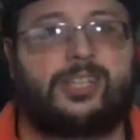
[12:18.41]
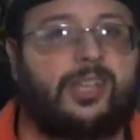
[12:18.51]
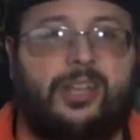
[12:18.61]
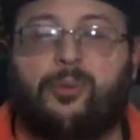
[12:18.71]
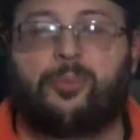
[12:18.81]
It's
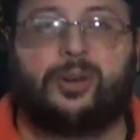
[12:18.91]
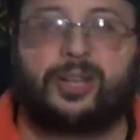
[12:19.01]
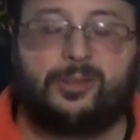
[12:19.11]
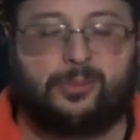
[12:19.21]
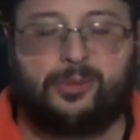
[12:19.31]

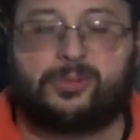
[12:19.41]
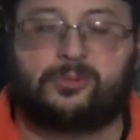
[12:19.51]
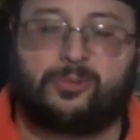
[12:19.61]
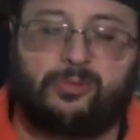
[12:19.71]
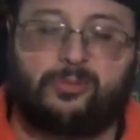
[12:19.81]
unpredictable. It's
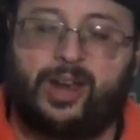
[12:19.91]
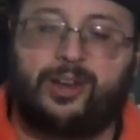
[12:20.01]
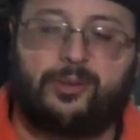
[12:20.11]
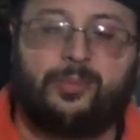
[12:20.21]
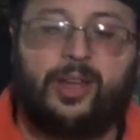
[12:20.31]

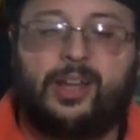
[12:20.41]
random.